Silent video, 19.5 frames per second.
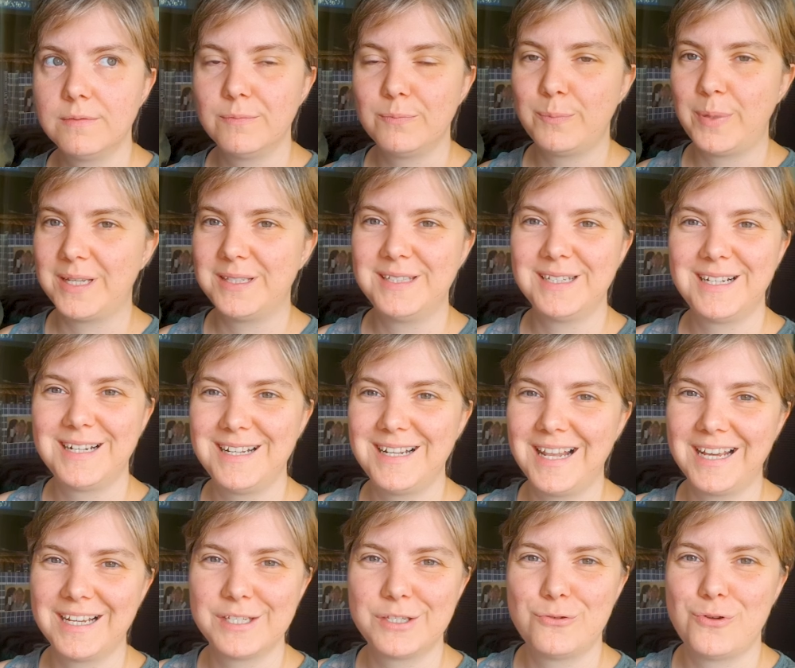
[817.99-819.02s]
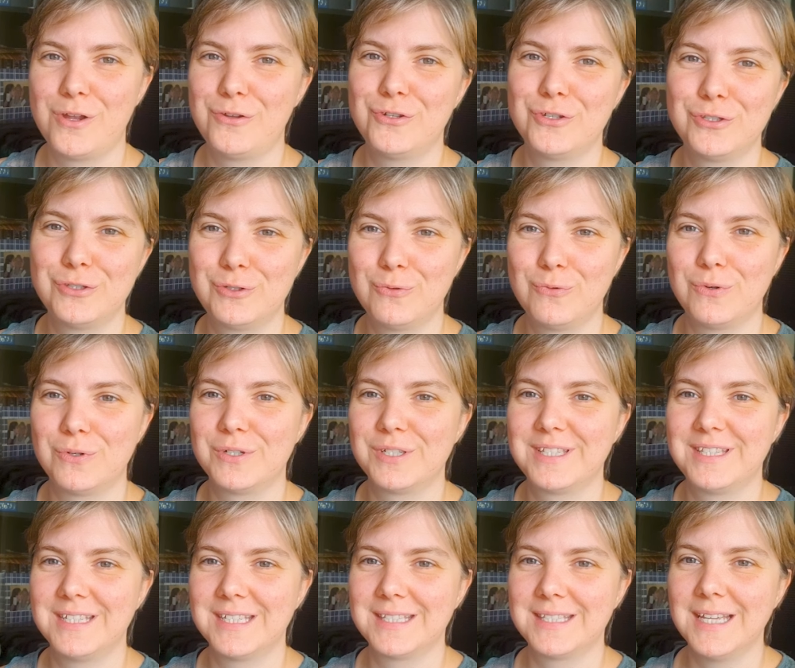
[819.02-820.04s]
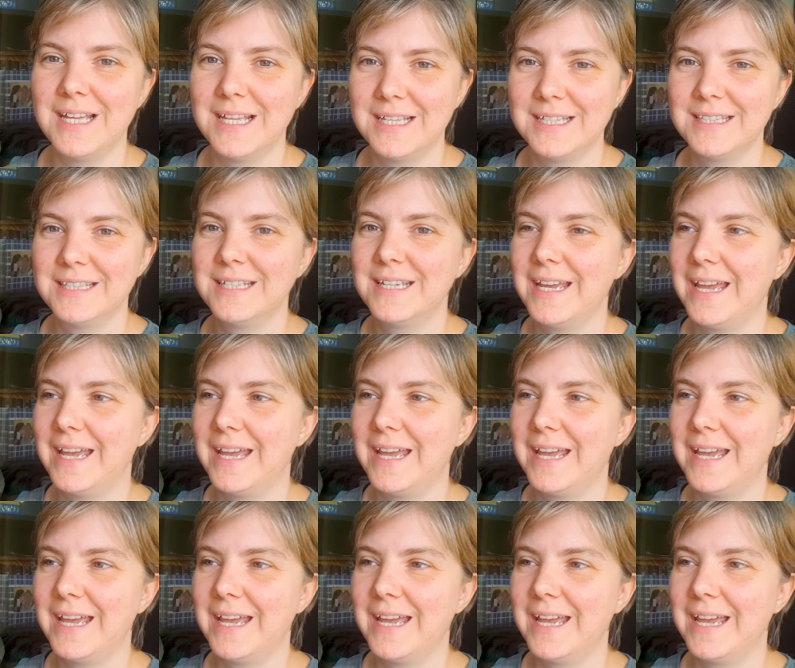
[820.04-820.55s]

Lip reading: basically like stretches towards the sun